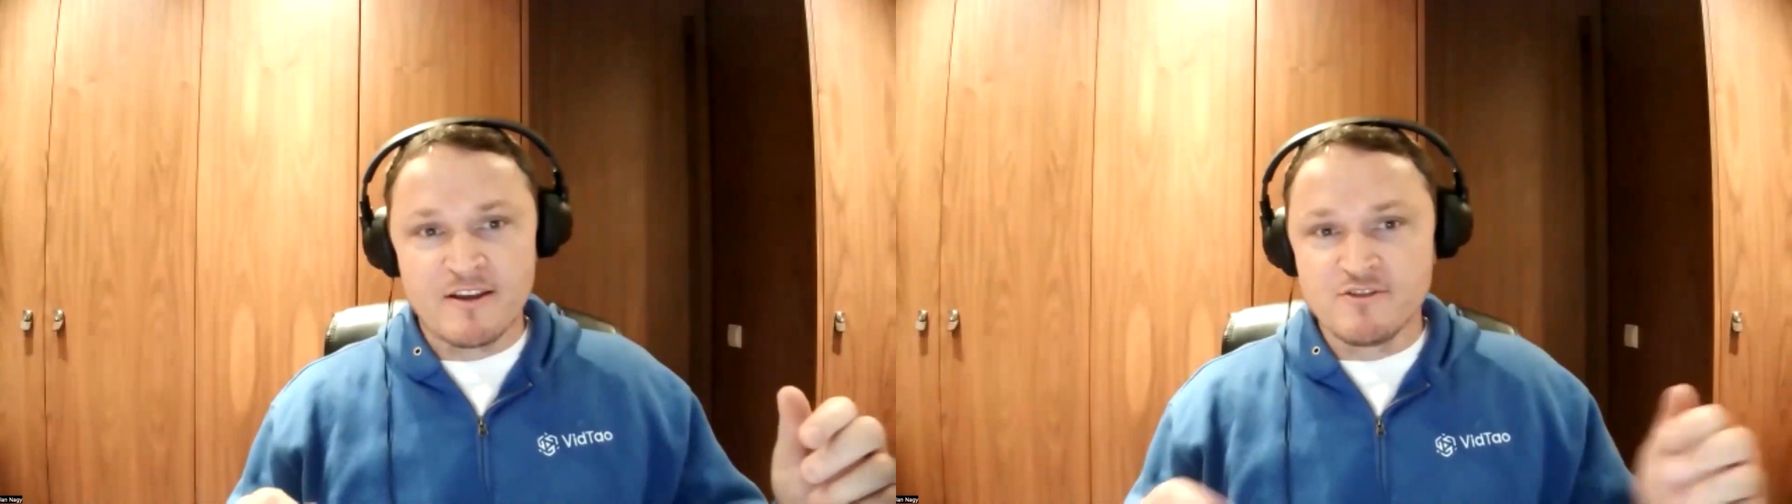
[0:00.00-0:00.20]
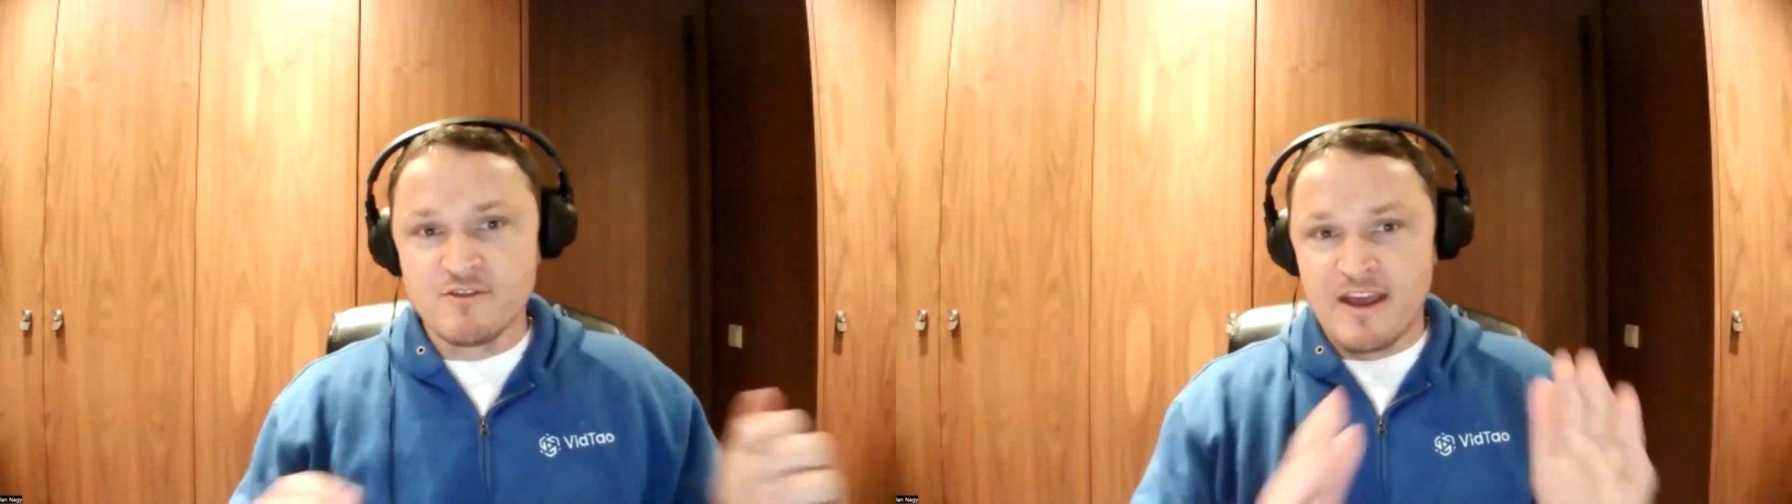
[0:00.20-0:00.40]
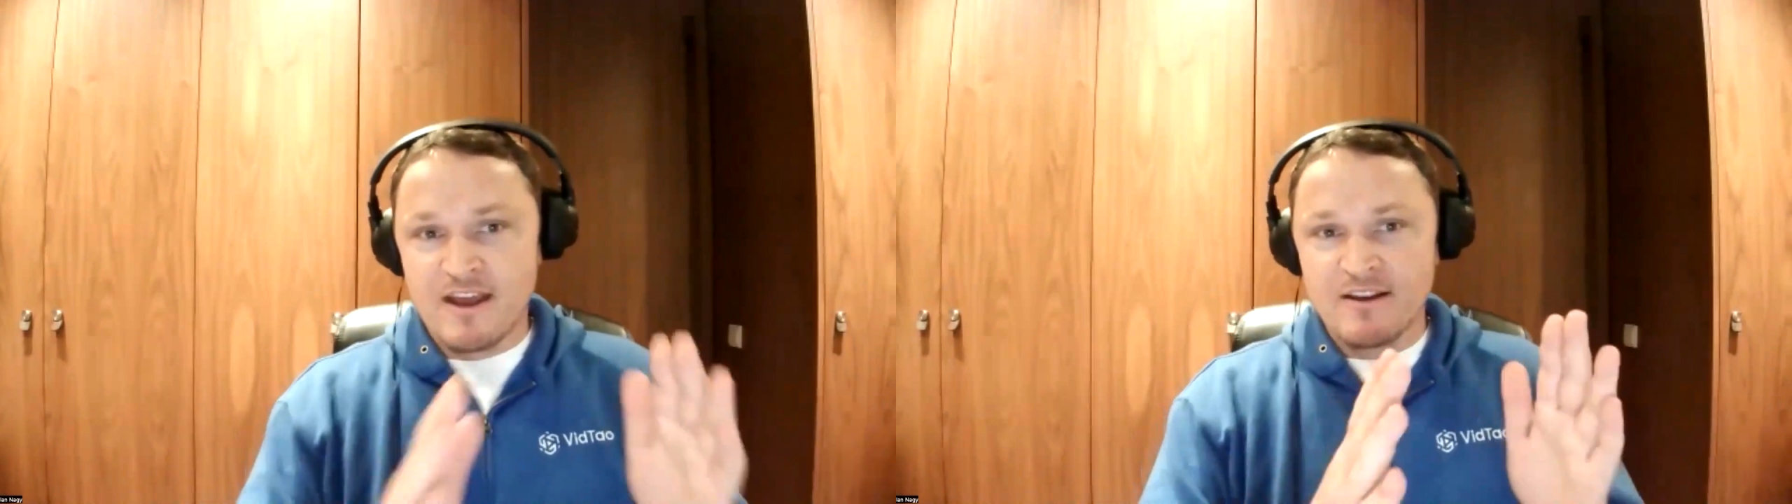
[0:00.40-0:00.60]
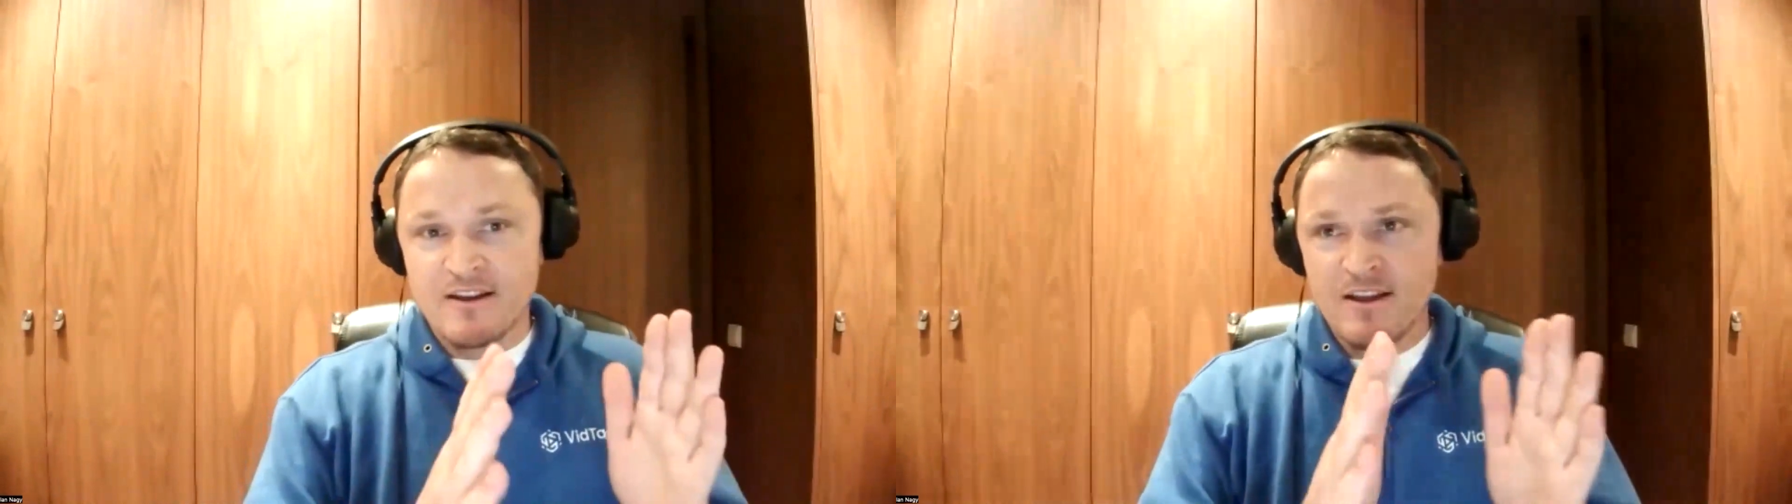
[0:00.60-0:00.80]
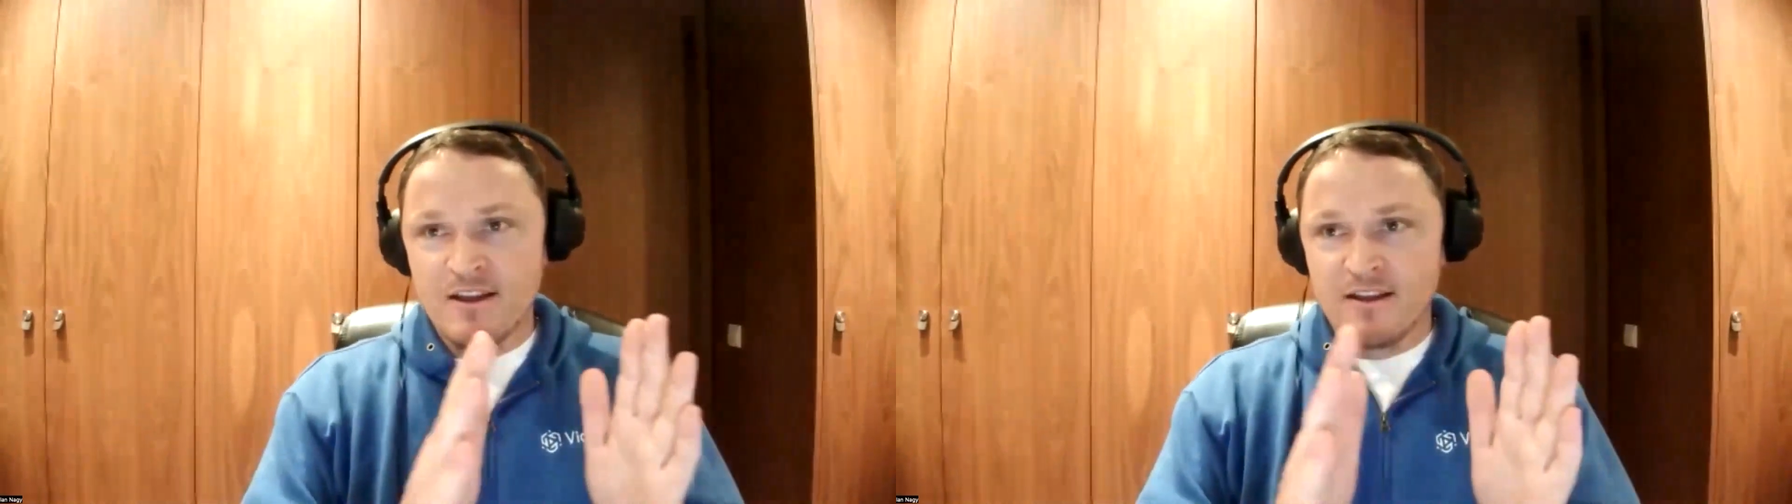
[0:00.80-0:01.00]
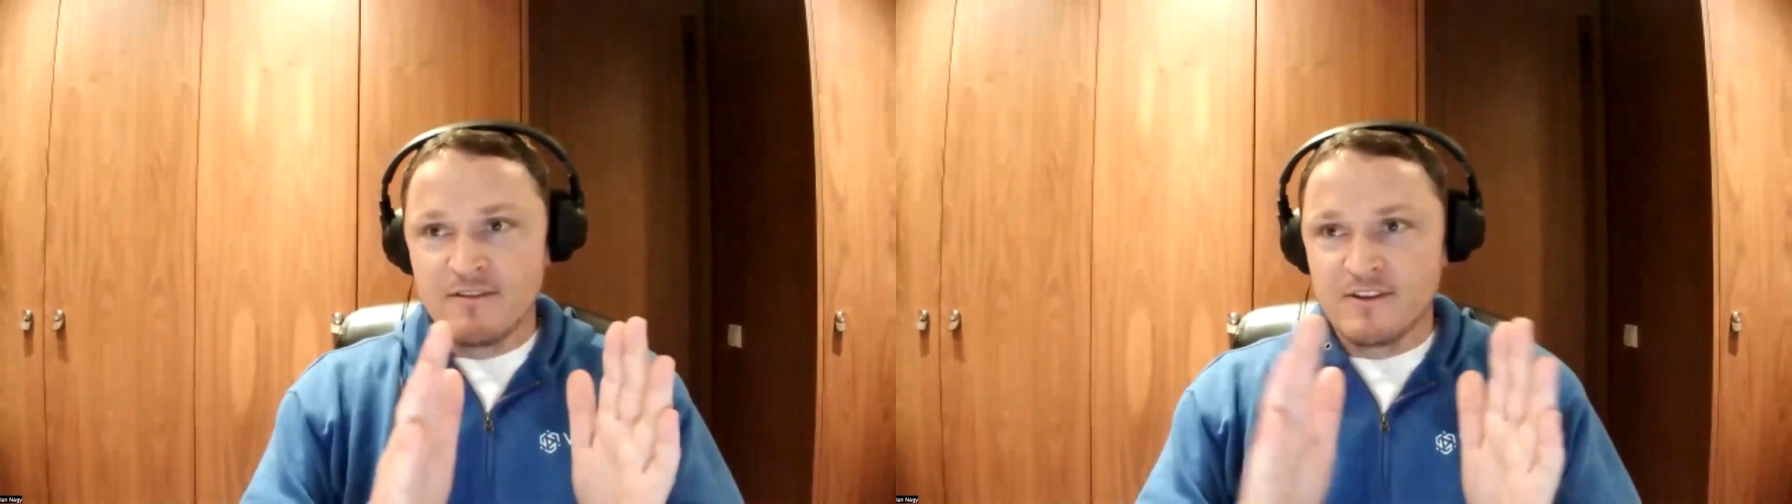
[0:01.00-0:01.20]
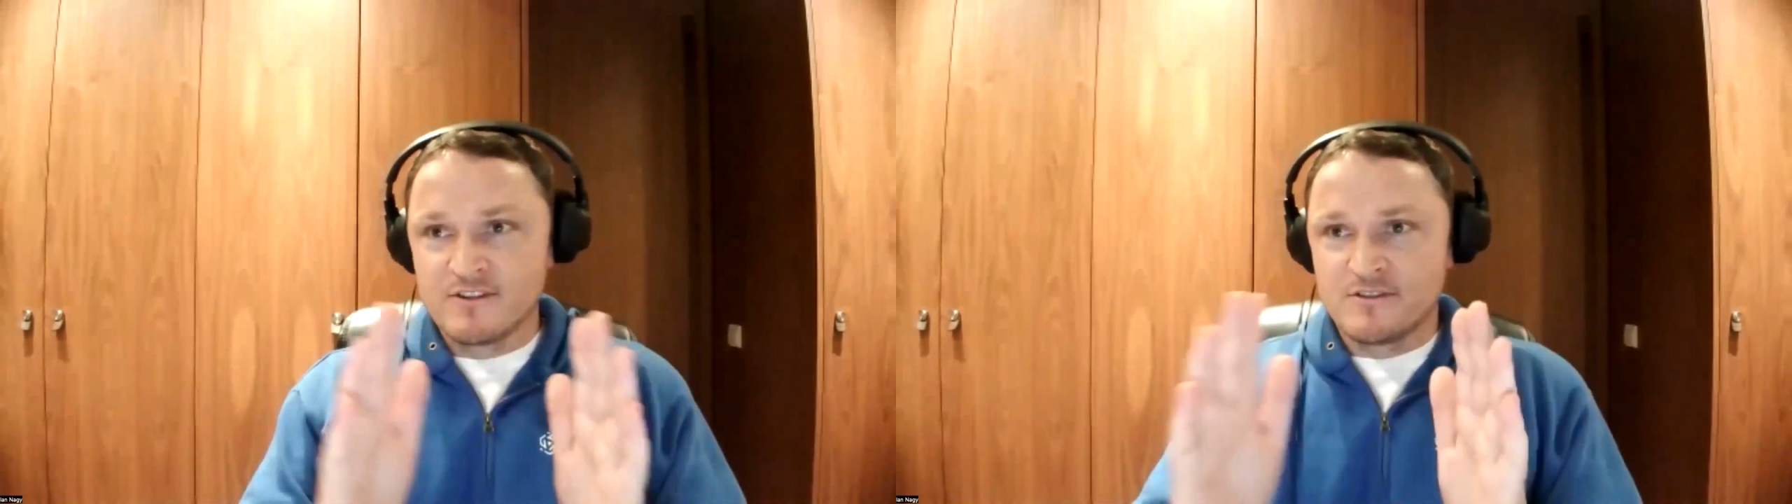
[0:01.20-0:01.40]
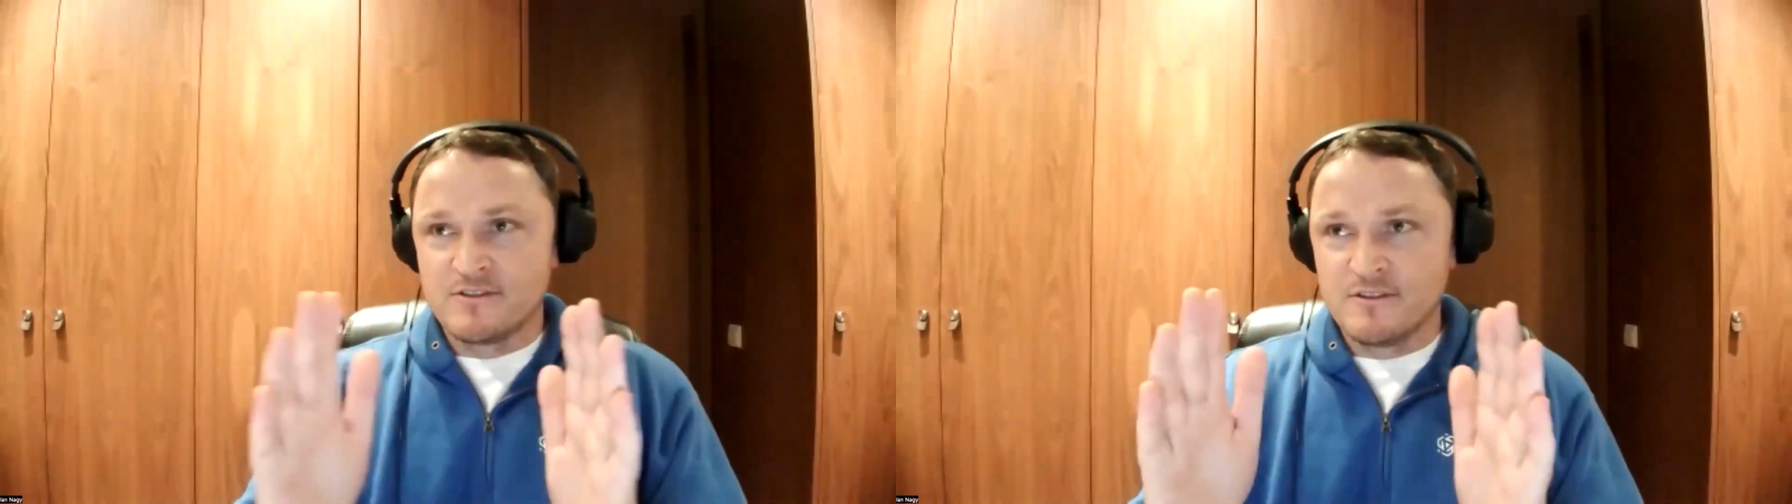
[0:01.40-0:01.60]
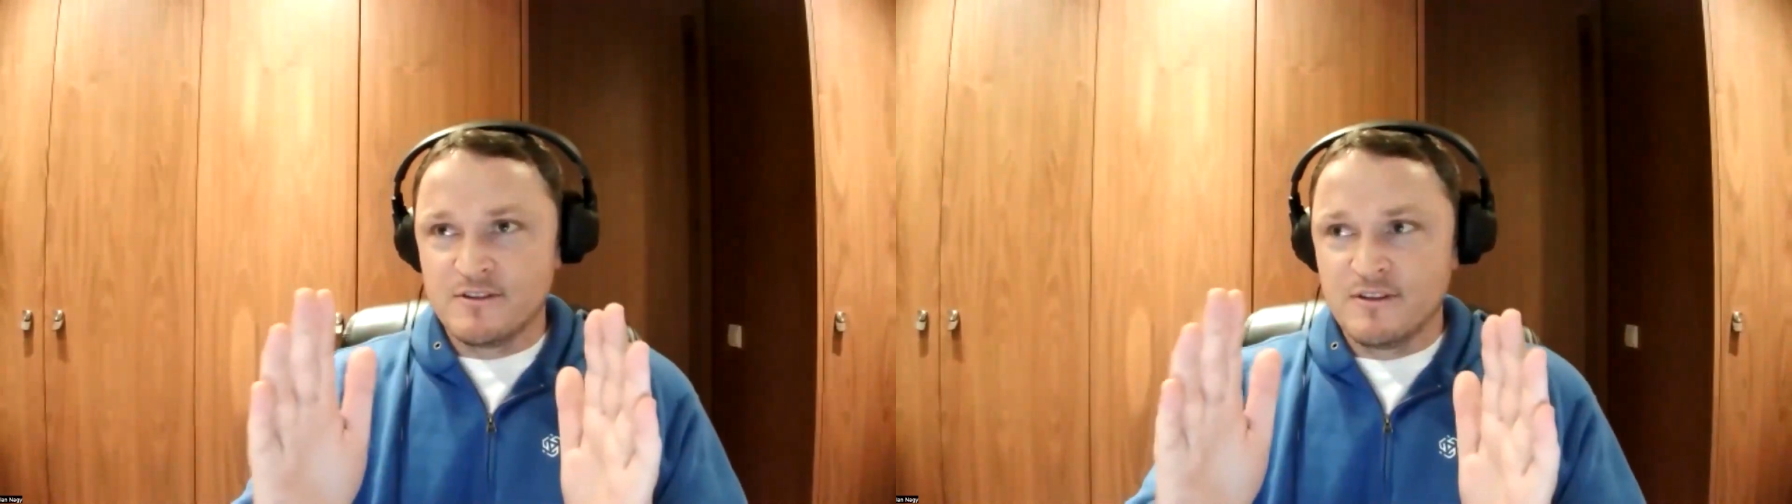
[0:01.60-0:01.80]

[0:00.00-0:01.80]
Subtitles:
Because you can't this